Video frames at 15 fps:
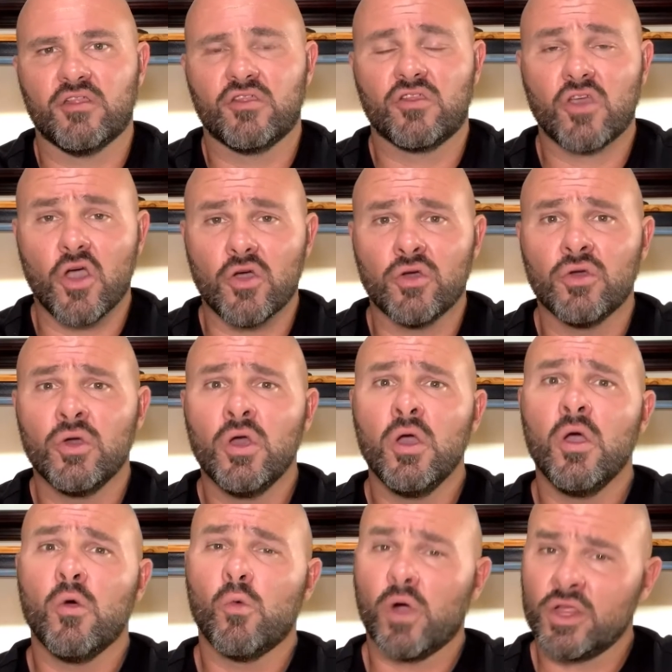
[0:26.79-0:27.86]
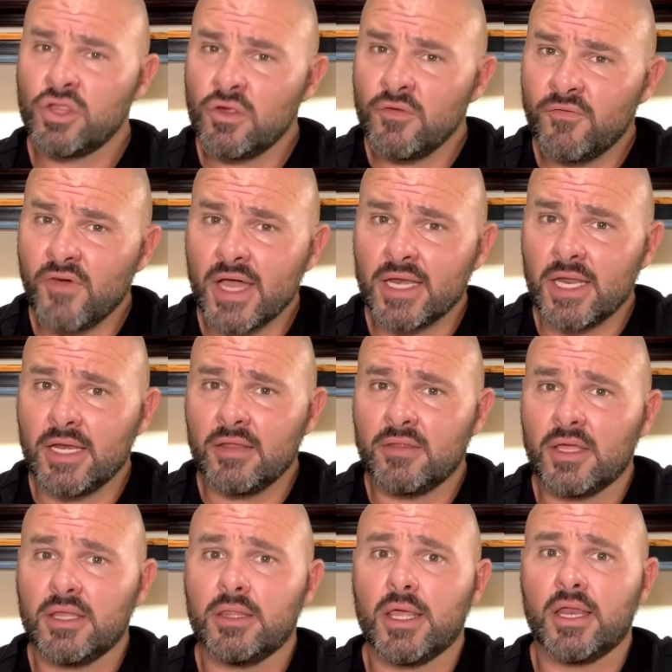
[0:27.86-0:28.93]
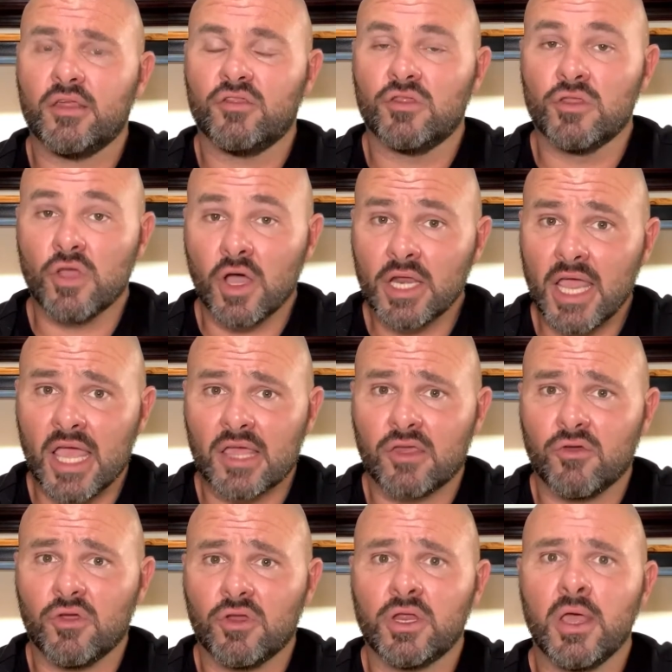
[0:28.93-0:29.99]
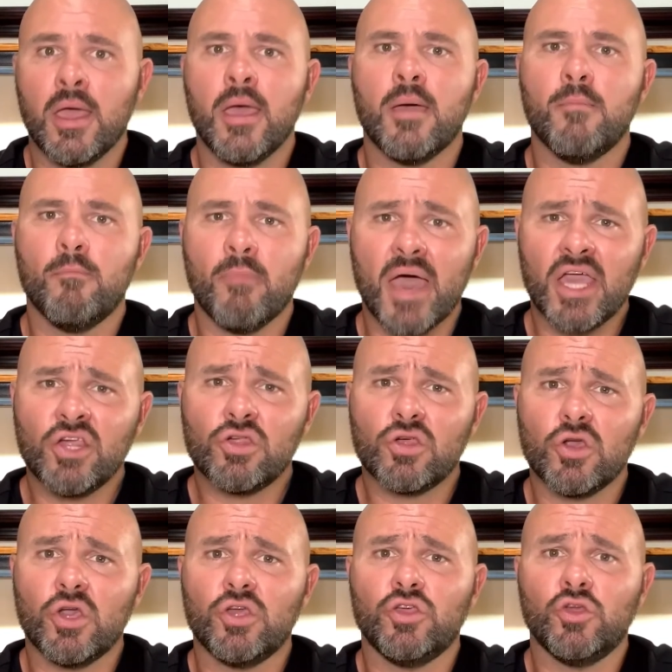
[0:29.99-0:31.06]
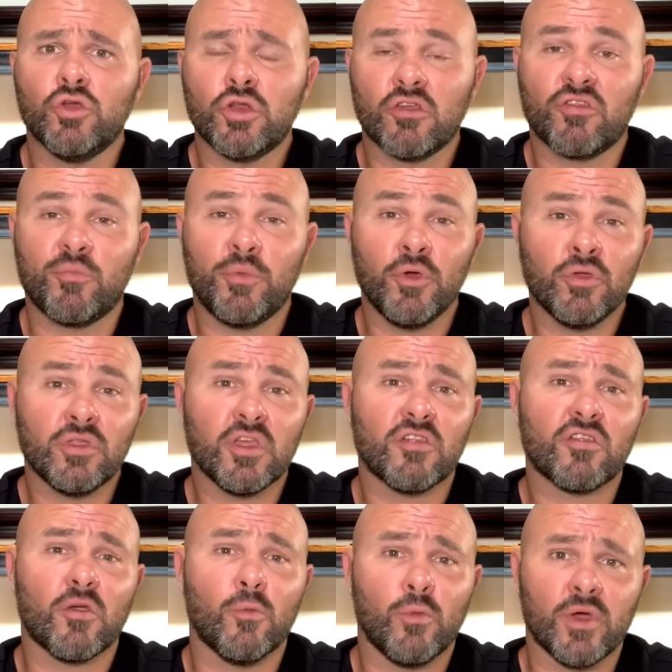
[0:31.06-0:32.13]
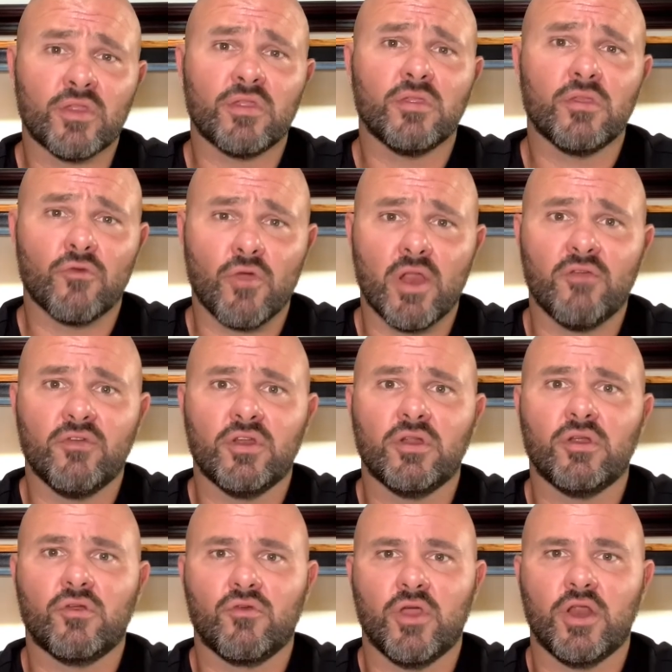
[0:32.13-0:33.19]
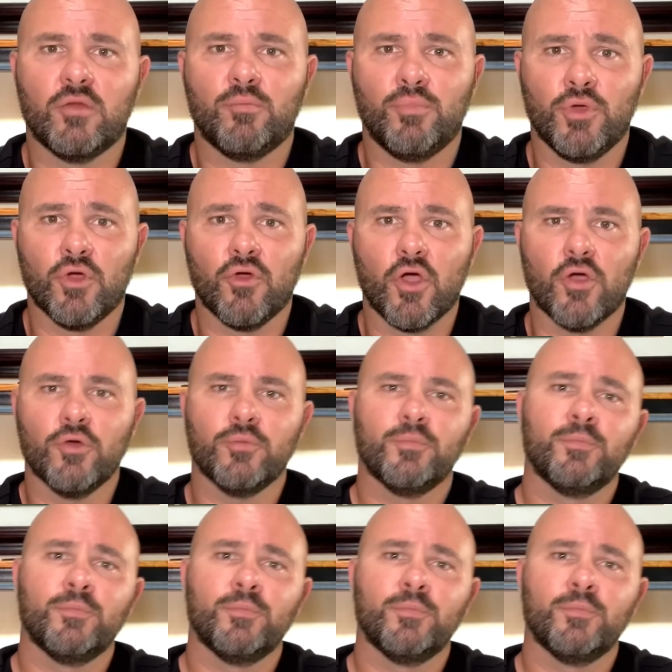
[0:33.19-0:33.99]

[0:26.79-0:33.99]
So once you find anything that is not accurate, make sure you dispute this with the relevant credit bureau.